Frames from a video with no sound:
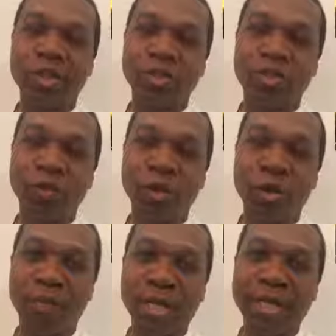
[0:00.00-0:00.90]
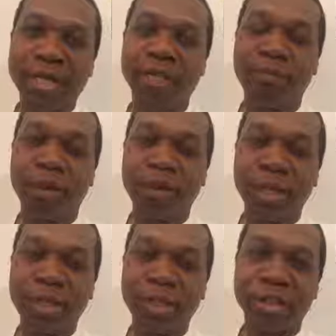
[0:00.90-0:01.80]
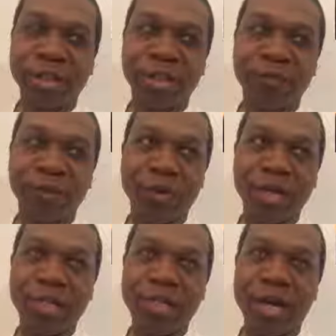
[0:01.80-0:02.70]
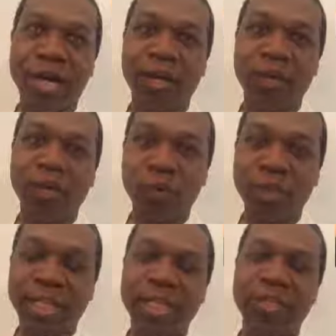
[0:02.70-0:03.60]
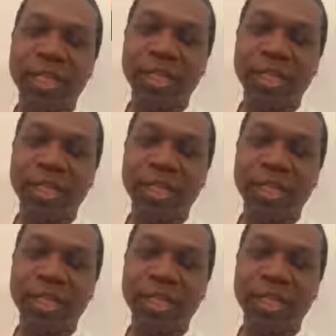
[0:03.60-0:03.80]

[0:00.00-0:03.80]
solar panel to power your furnace, or use electric.